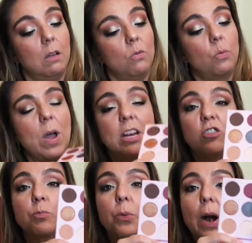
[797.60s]

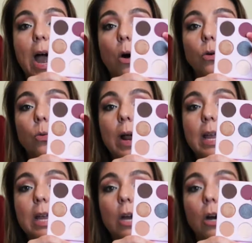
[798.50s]
reddish brown
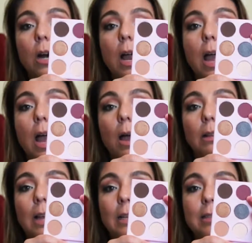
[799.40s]
right here,
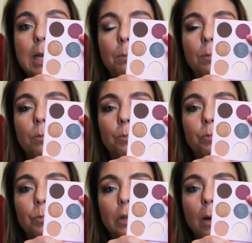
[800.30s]
like deep
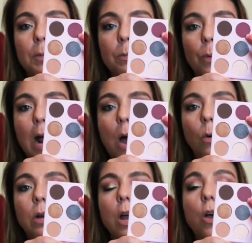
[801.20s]
plummy
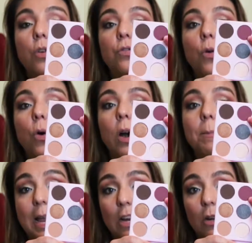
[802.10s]
brown for
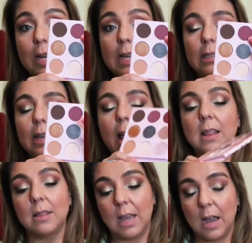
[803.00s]
my crease.
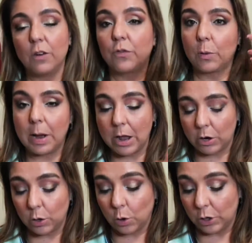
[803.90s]
And then for my
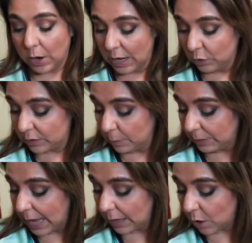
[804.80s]
outer corner, I used the
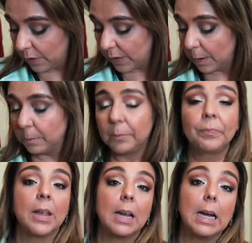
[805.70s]
black on the
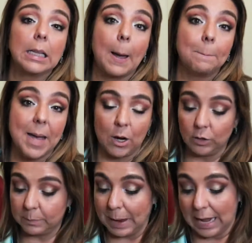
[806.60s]
Glam
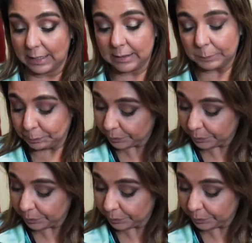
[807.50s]
Metals palette.